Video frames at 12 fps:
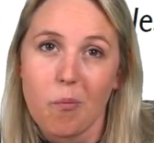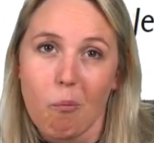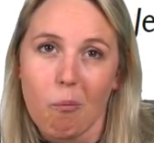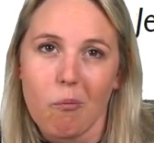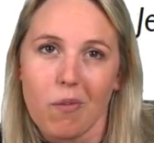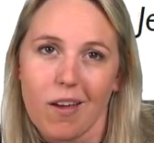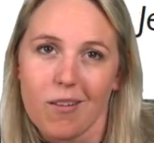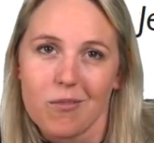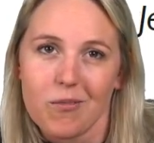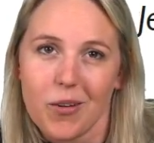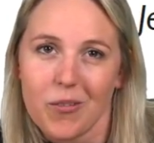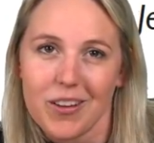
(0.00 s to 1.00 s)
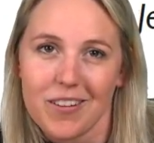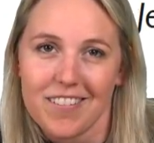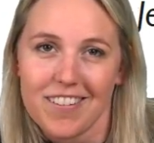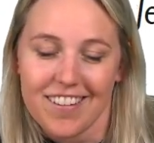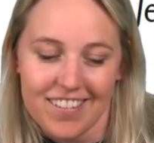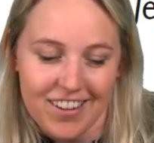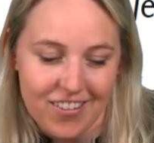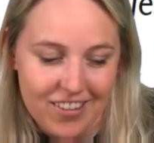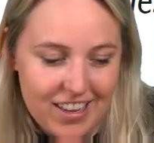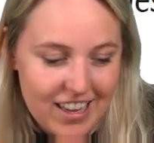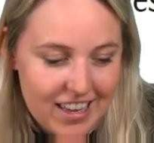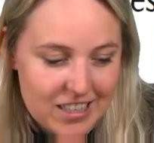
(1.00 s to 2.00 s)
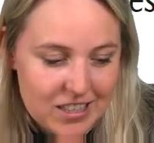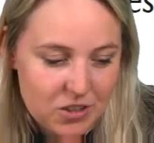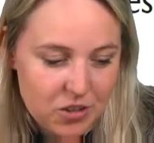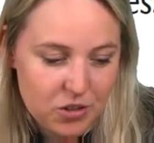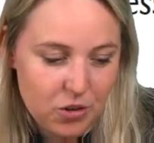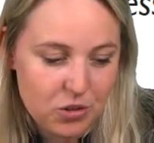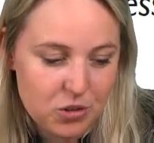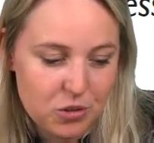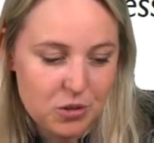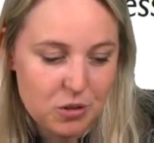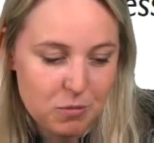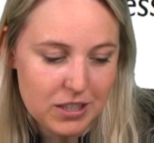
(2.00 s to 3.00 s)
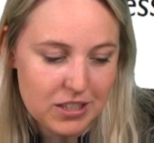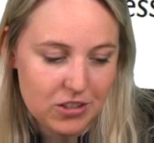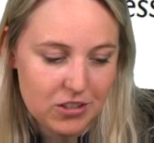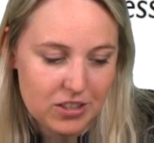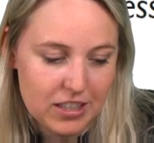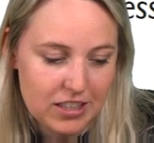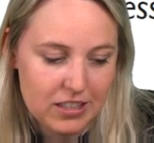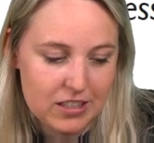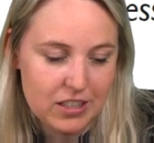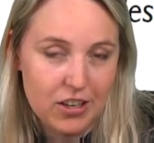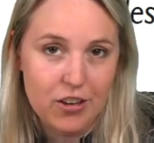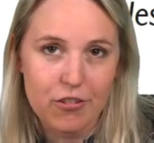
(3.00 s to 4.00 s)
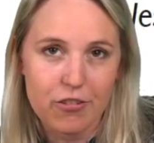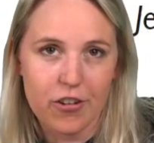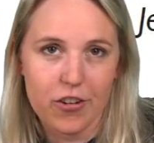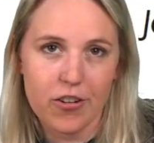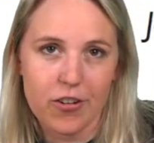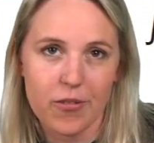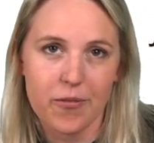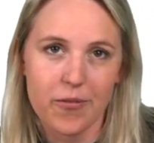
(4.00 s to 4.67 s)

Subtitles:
Yeah, maybe. Yeah. No. So you also use the present continuous for.